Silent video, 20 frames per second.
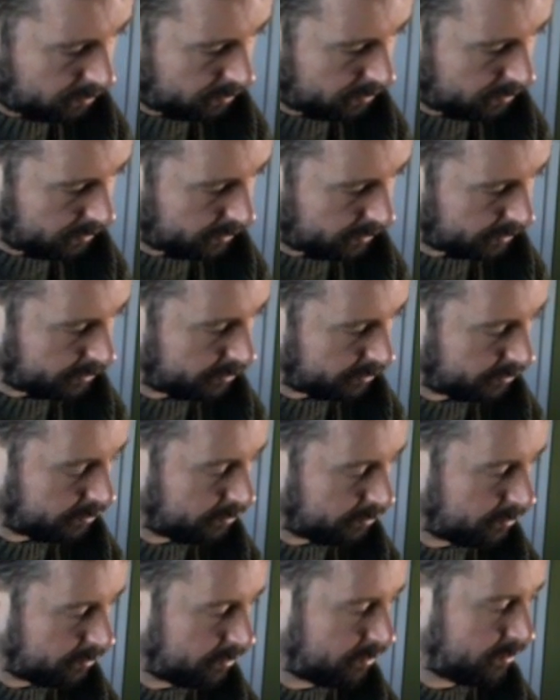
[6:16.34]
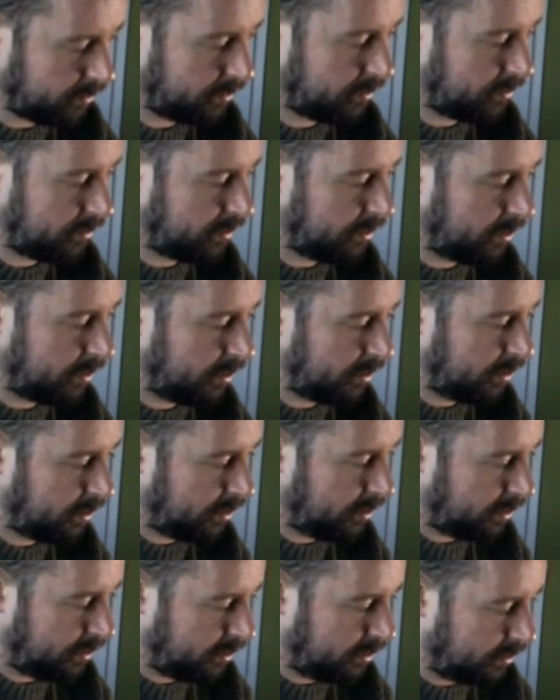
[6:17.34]
like so.
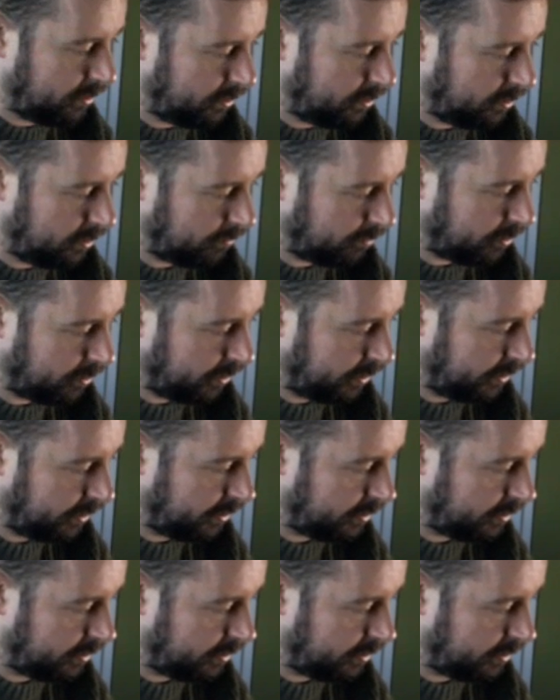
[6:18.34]
I'm going to